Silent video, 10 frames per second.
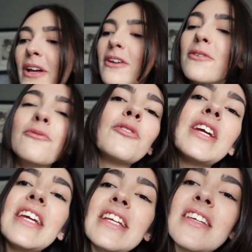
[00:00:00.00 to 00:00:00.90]
I can
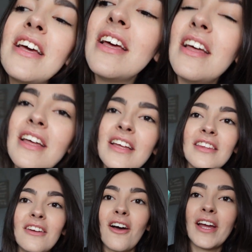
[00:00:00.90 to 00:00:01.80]
read
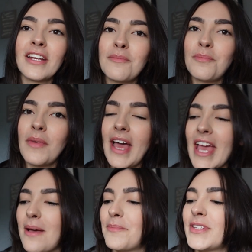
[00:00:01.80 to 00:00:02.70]
the
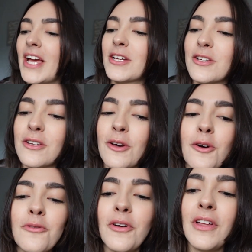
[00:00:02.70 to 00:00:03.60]
9am section
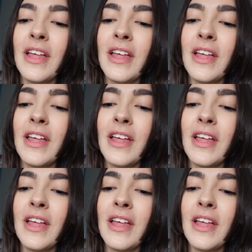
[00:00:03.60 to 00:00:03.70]
of